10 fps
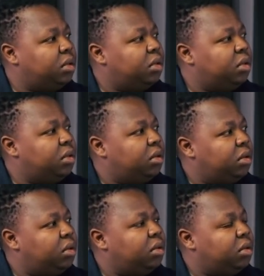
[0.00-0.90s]

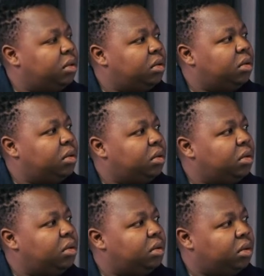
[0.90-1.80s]

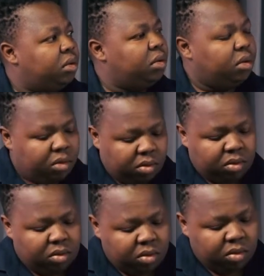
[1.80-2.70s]

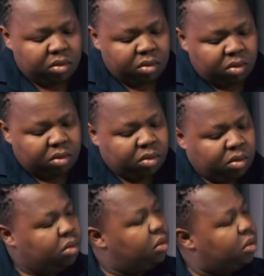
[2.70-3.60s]

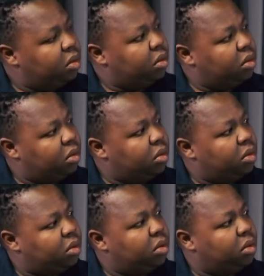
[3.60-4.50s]

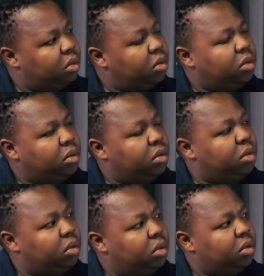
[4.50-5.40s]

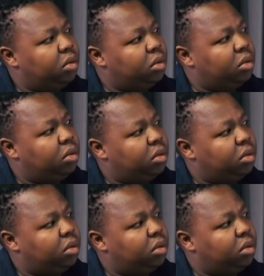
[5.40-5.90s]
No words are spoken by the person on screen.